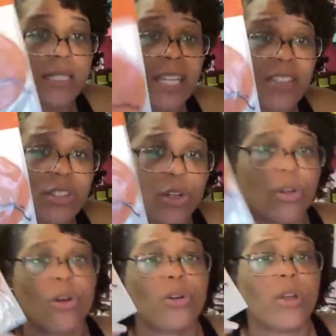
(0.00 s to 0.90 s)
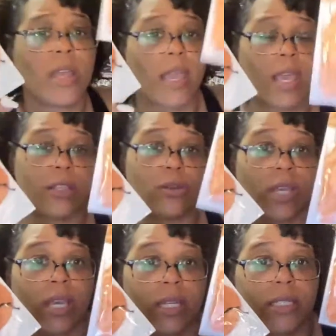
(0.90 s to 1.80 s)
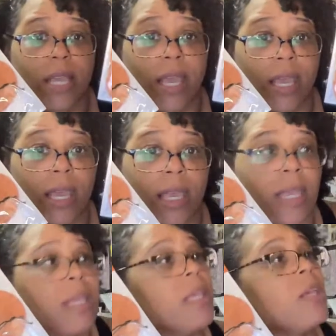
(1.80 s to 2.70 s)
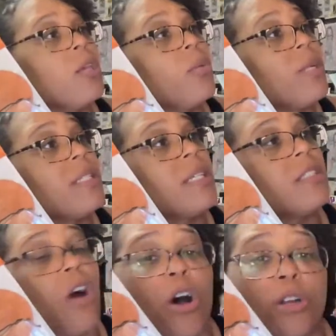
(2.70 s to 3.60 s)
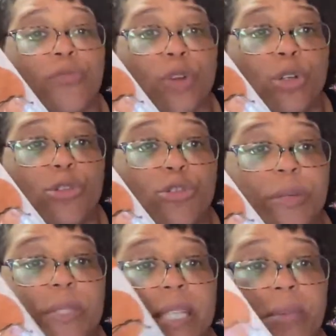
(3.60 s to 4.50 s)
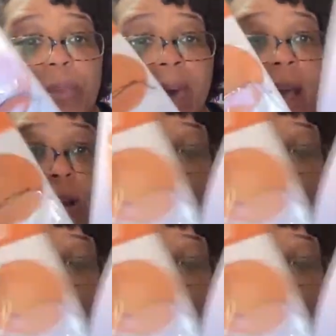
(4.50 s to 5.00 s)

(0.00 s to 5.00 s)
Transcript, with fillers: scent circle, and you get a what is this autumn road trip scent pack,